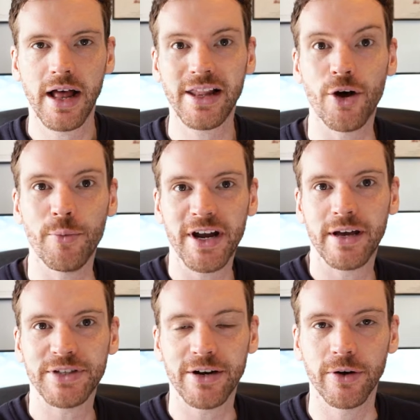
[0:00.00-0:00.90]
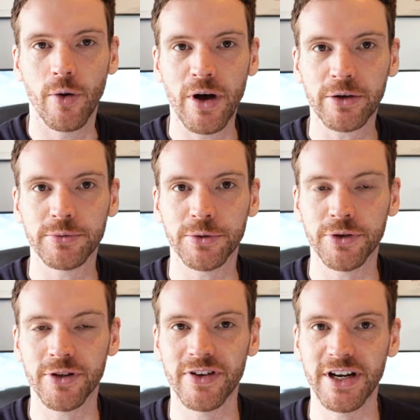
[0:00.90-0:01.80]
Hello, my name's Aaron and welcome to
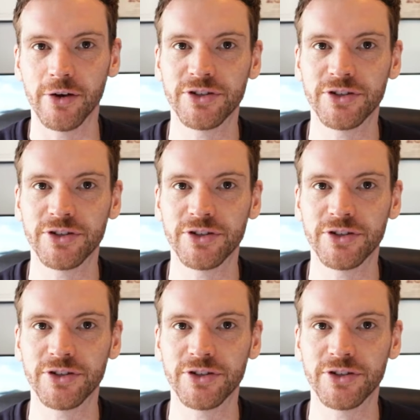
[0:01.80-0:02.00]
another video.